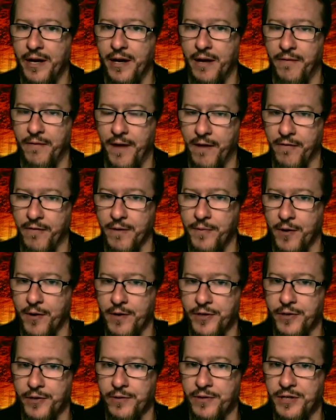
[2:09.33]
if every
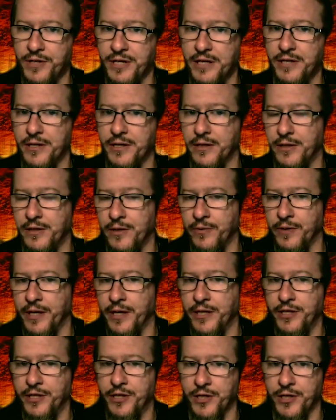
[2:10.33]
person who sees it donates